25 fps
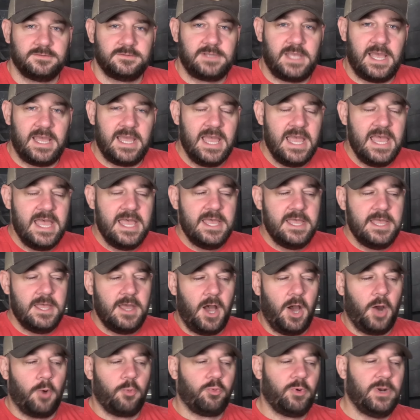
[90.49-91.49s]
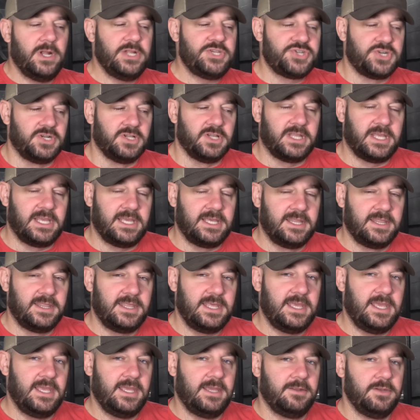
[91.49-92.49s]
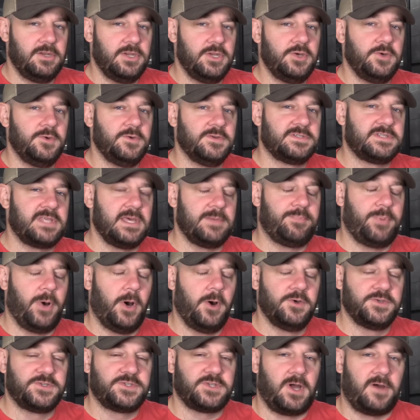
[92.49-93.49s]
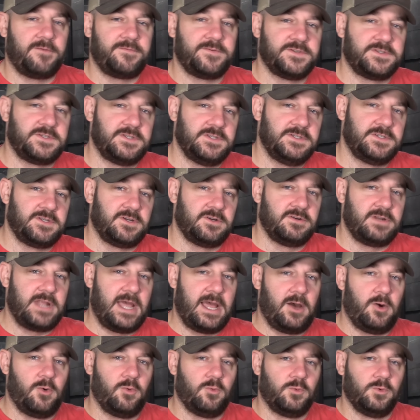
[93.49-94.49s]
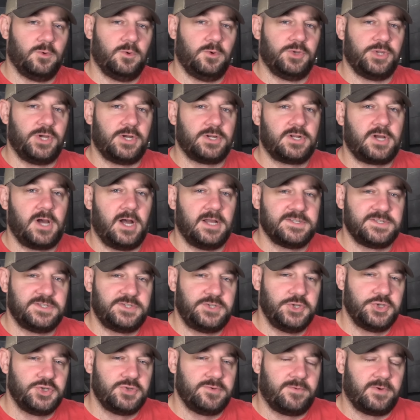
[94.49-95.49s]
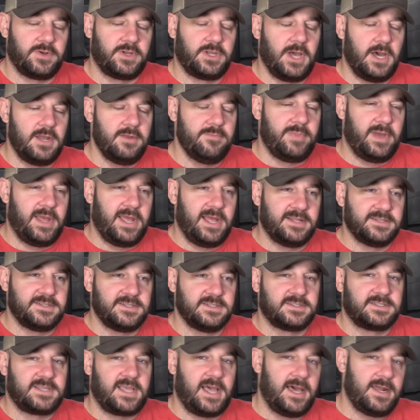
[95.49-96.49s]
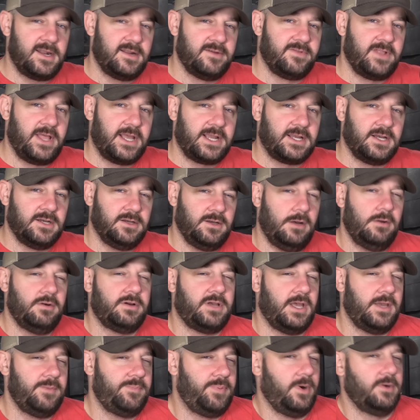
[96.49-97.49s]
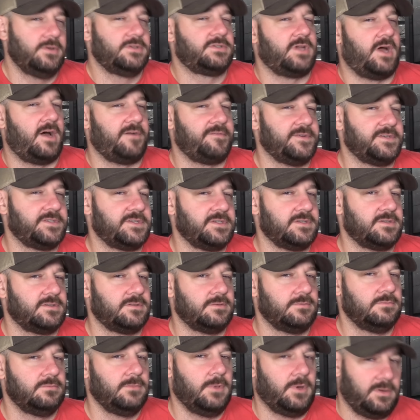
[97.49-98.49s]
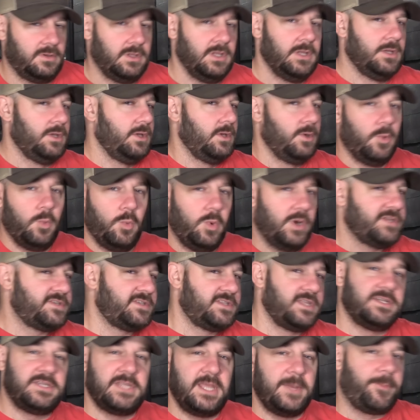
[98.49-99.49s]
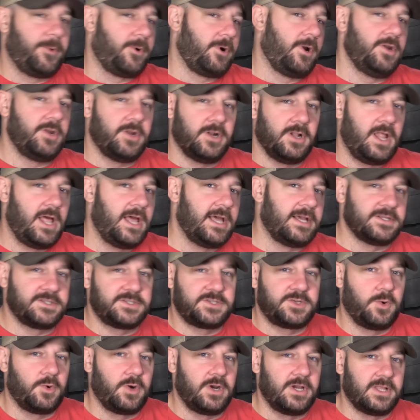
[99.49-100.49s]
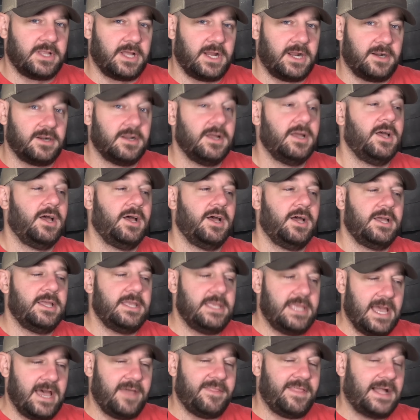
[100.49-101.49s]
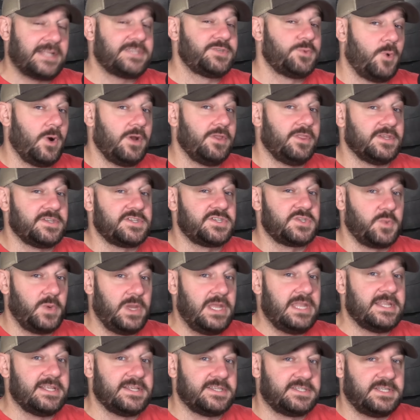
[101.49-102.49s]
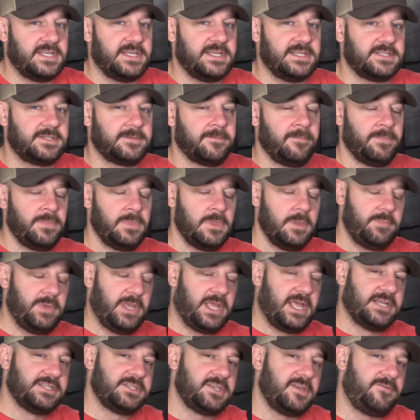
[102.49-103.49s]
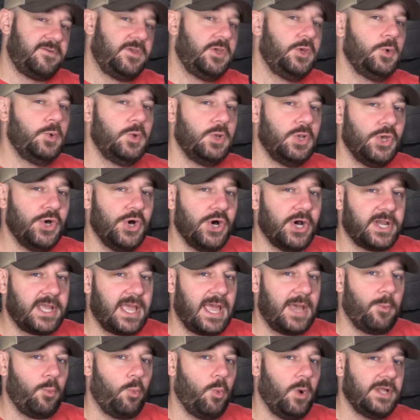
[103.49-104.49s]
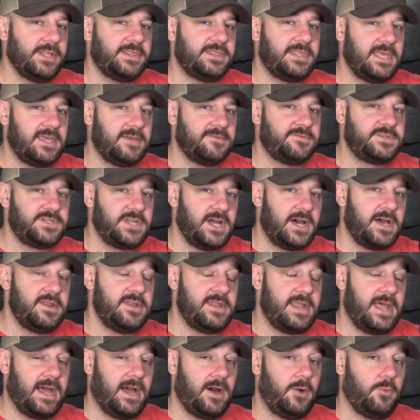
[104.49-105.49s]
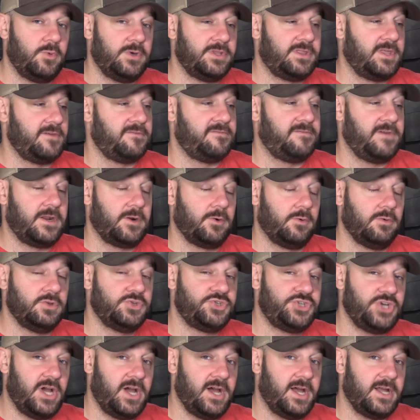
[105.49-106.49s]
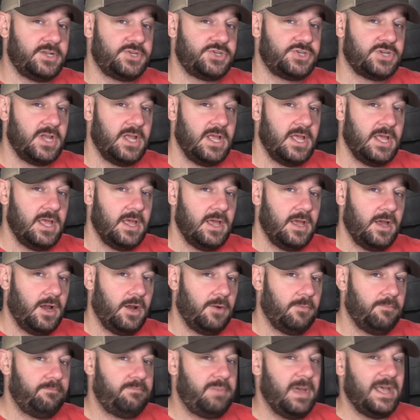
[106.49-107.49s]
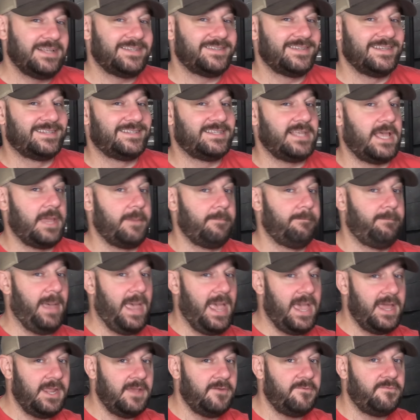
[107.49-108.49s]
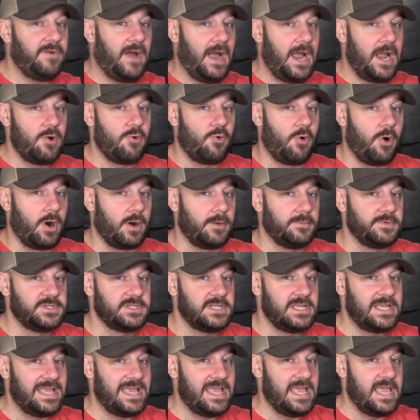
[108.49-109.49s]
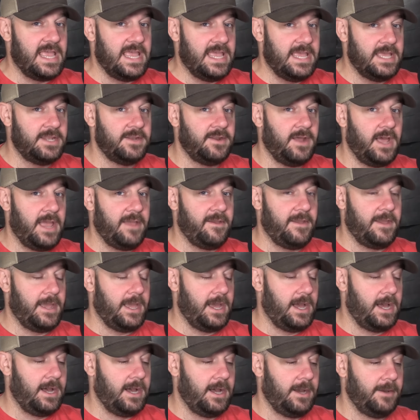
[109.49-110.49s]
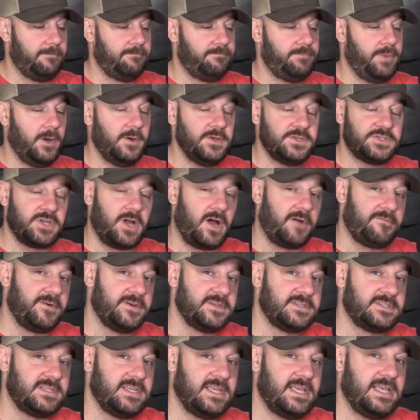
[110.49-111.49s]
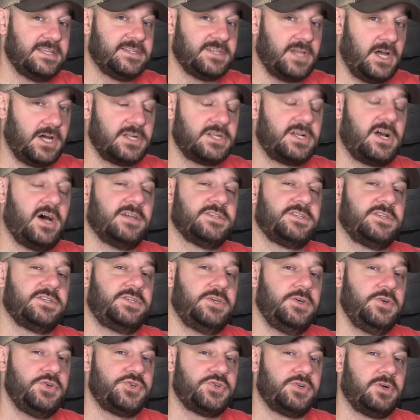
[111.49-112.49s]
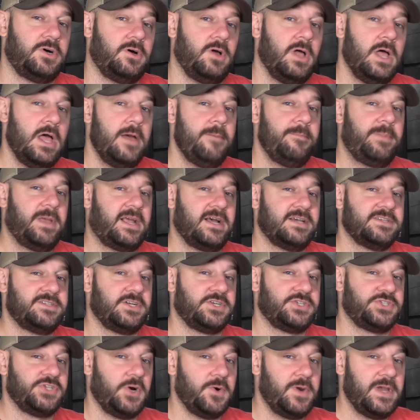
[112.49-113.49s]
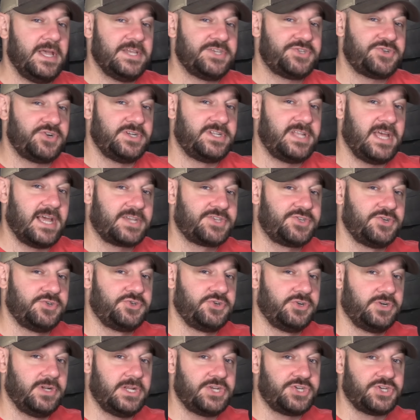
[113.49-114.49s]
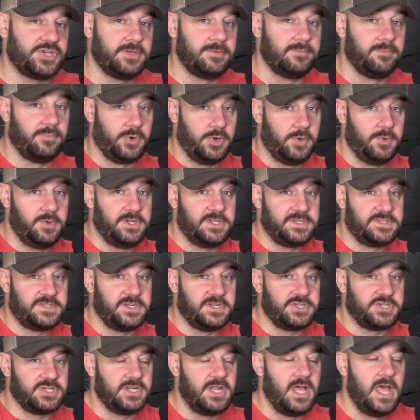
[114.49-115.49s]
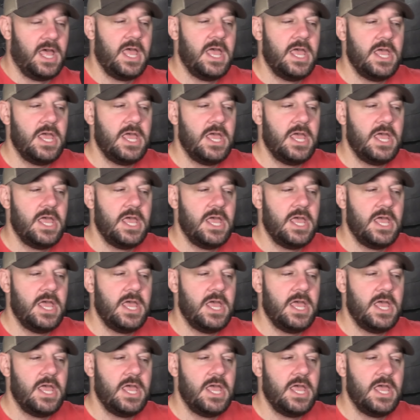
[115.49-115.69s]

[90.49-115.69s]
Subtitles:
okay? Originally, the news that post offices are now ruled unconstitutional for gun bans is kind of like a, okay, post offices. What's the deeper underlying story there? Yeah, that's where the sweetness is. Because if you look at what they've done now with a federal judge basically saying banning firearms in a post office is unconstitutional because there's no history, text, or tradition, Bruin decision,